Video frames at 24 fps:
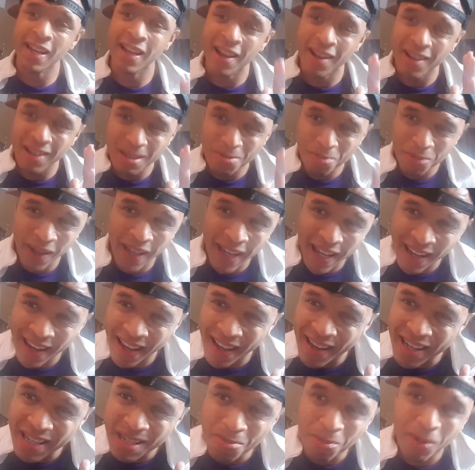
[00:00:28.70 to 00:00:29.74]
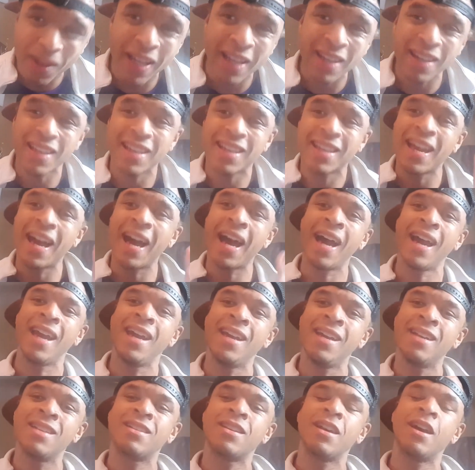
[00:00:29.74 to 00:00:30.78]
The guy
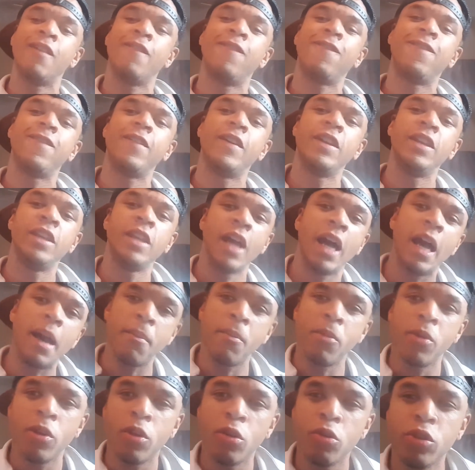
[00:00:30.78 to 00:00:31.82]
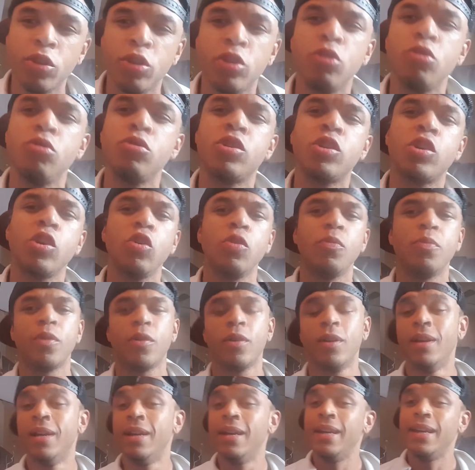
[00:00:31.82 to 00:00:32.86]
is a phenomenal
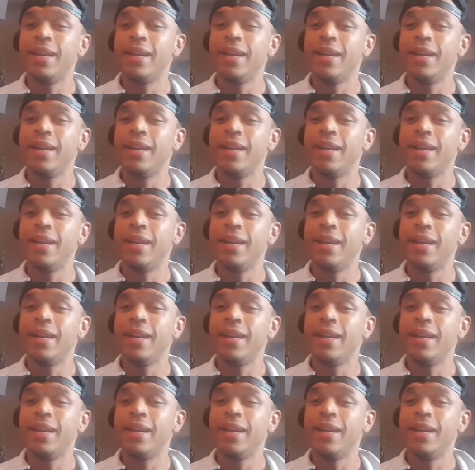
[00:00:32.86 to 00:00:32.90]
YouTuber.